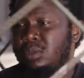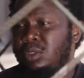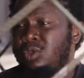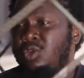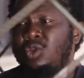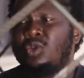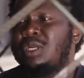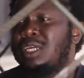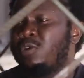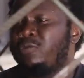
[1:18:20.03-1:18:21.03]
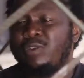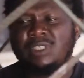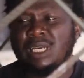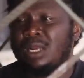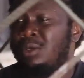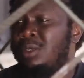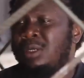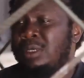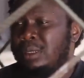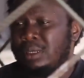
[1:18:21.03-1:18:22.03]
Do you know that if we sell
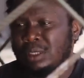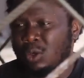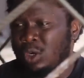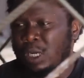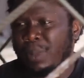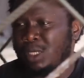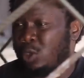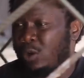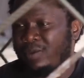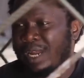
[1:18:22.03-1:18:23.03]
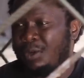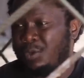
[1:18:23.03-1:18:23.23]
the only parcel of land